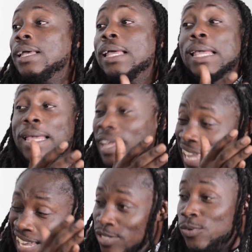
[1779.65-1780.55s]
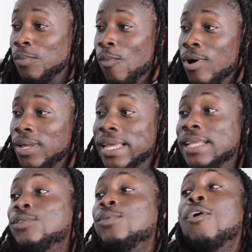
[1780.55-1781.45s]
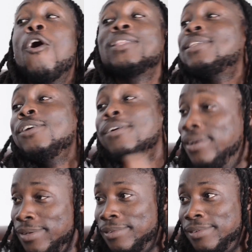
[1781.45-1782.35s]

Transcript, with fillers: Right. Into the morning, into the hot sun